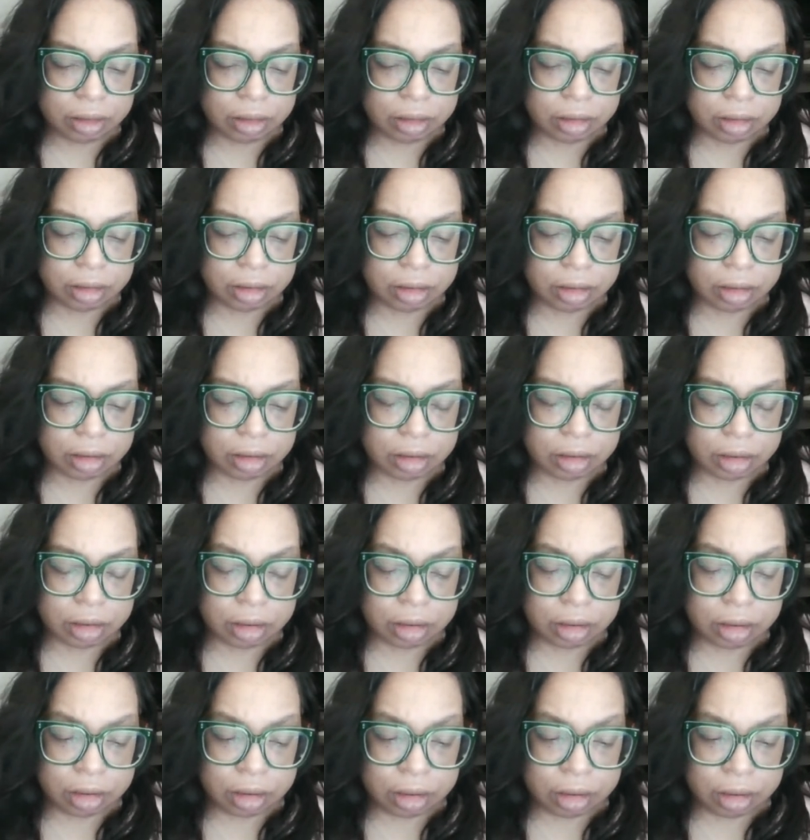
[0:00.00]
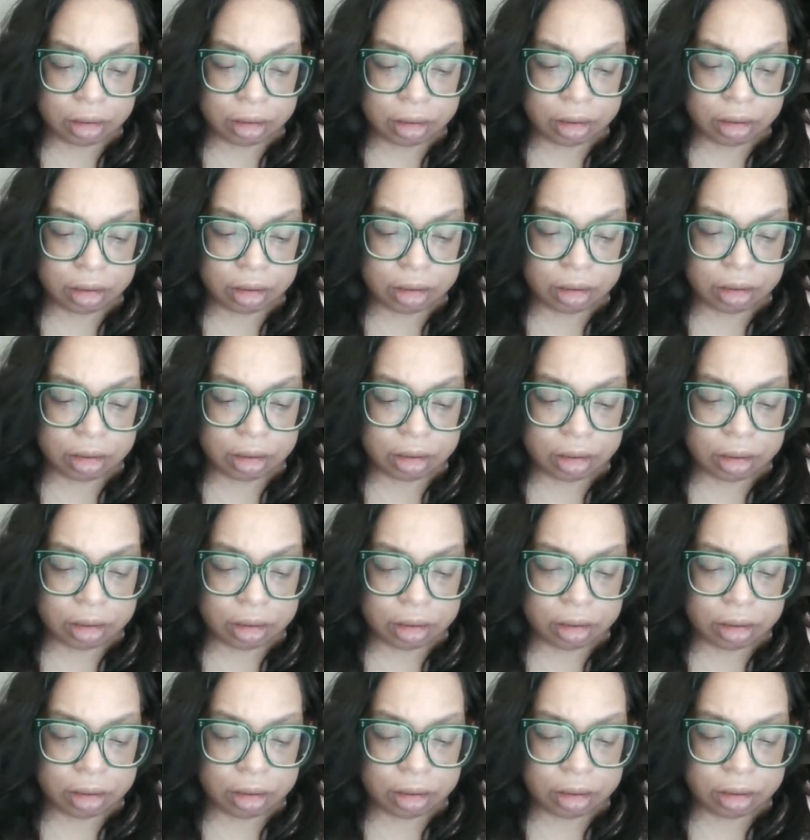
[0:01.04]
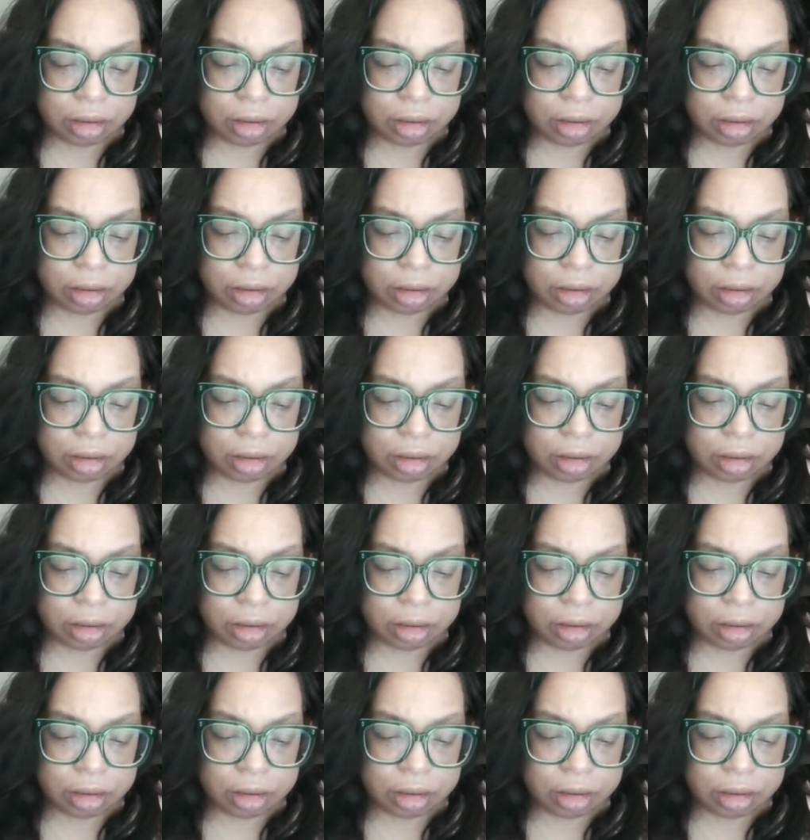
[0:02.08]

(silence)